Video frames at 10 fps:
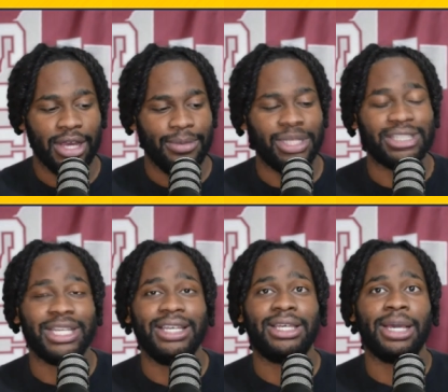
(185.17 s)
because
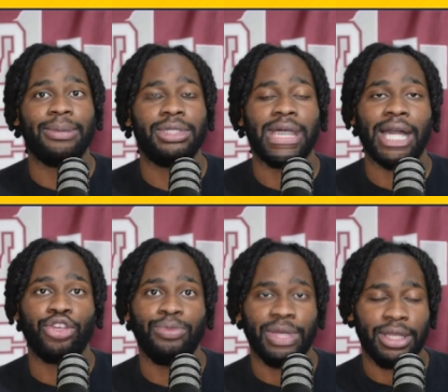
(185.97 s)
they kept
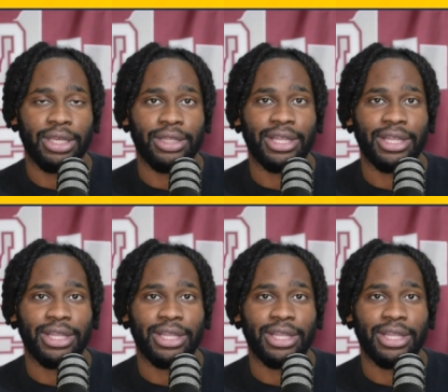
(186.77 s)
documenting it.